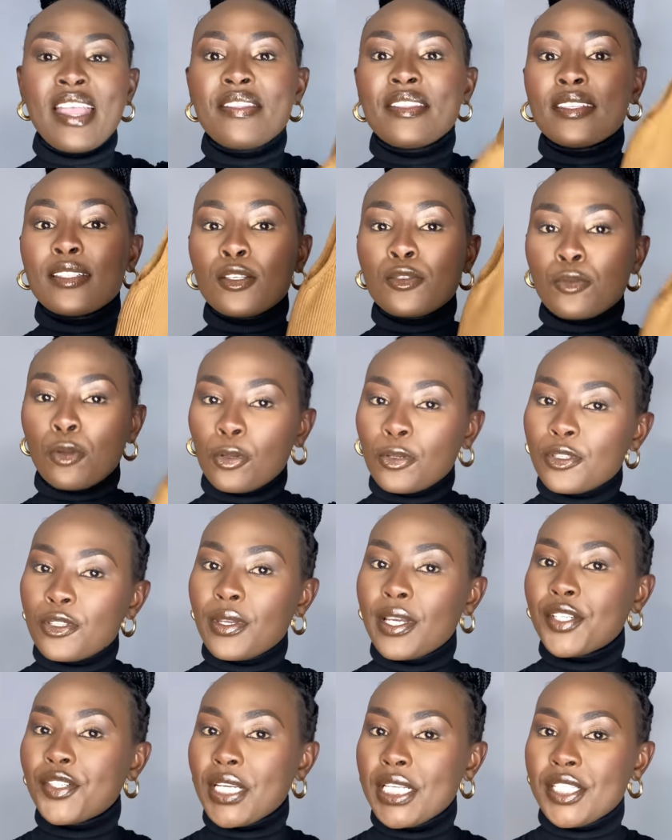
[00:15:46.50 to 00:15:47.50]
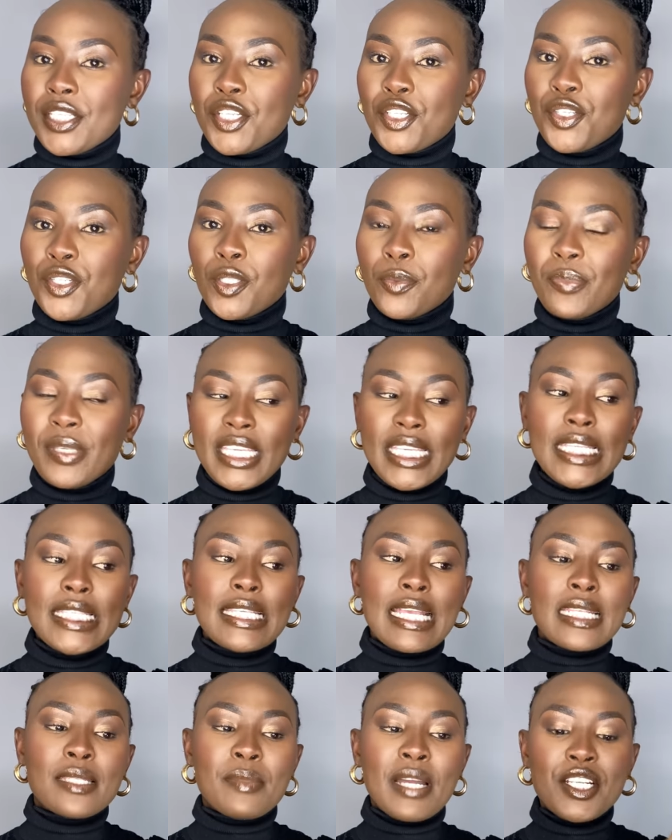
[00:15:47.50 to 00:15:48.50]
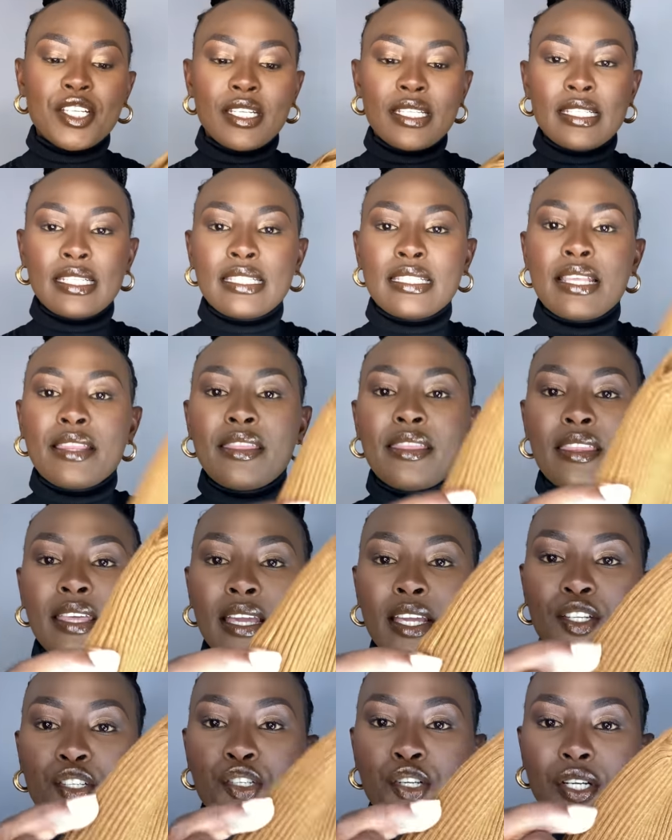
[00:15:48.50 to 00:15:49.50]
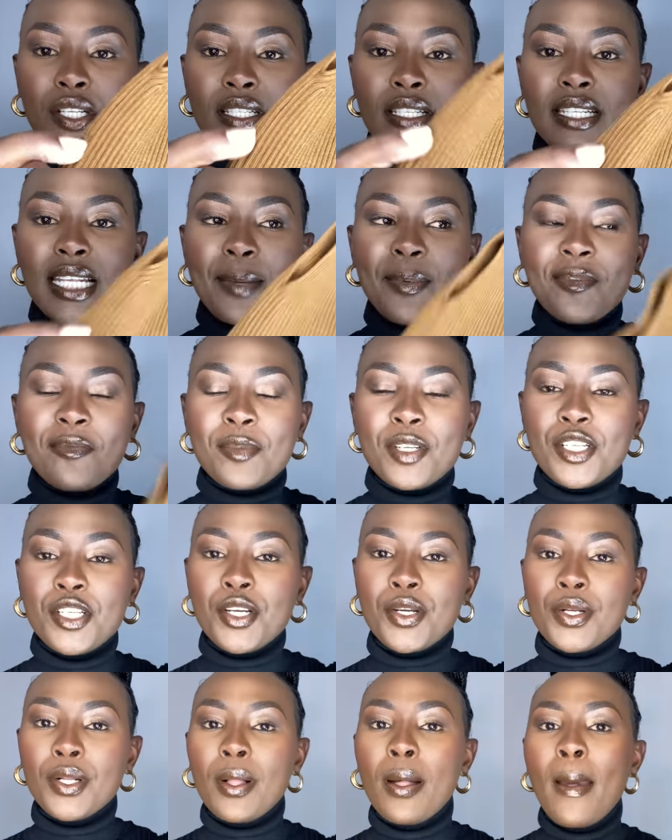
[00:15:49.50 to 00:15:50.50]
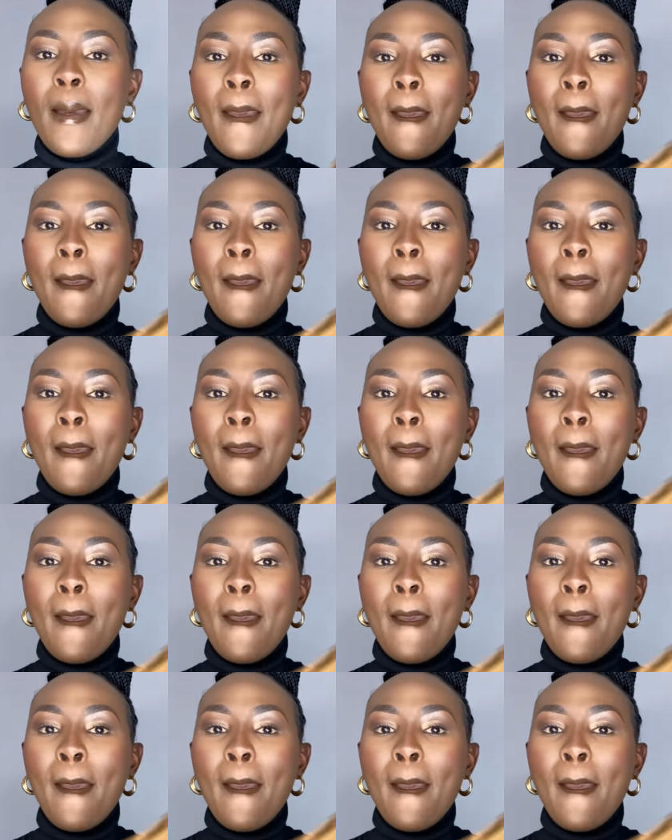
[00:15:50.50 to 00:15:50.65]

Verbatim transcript: this is also a transitional piece as much as it's a thick jersey type of material